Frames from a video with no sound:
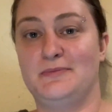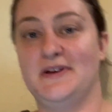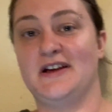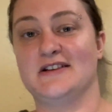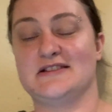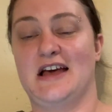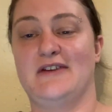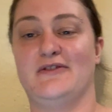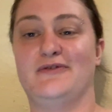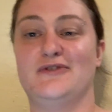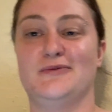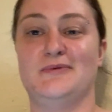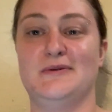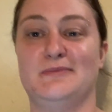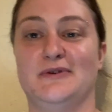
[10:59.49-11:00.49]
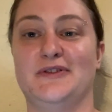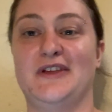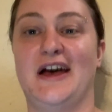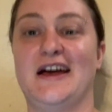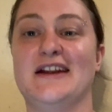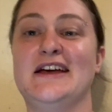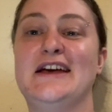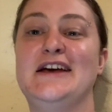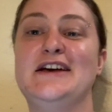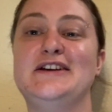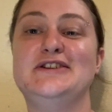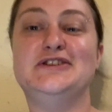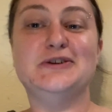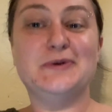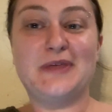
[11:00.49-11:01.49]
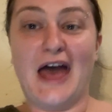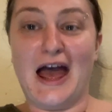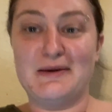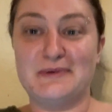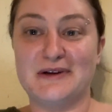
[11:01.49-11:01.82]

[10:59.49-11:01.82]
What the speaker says: because I have a few people that do that